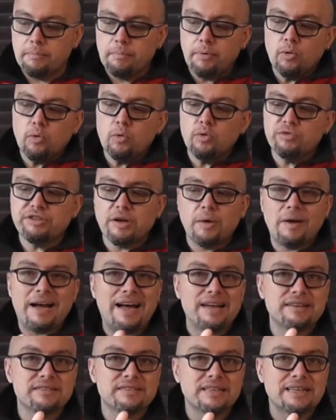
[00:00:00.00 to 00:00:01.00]
but also
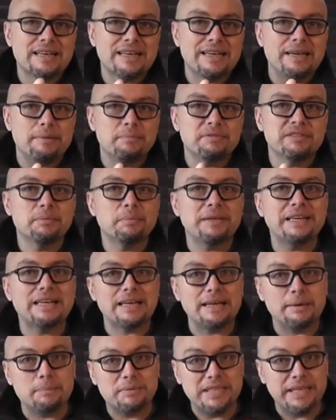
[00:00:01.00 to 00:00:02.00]
has the clips to be
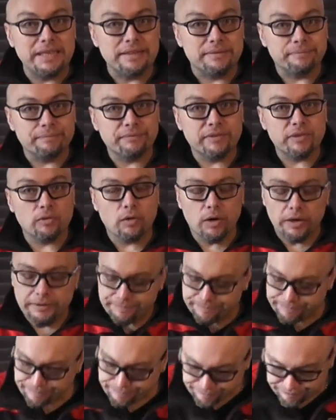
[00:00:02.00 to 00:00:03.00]
clipped in, right?
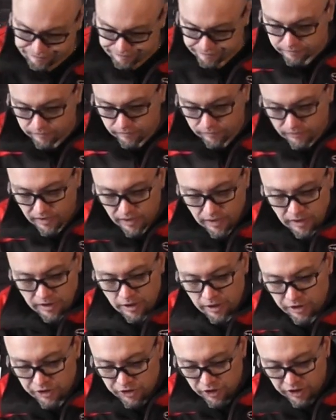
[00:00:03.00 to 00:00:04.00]

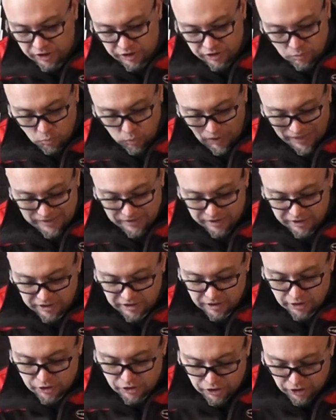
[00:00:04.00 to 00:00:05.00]
You
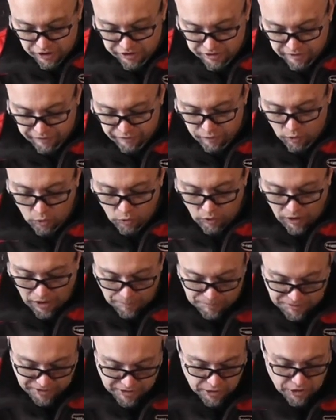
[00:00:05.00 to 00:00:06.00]
can adjust the
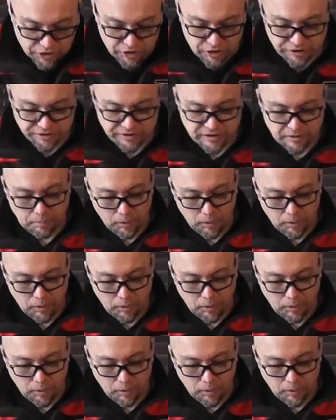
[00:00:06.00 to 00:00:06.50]
forearm, you can adjust the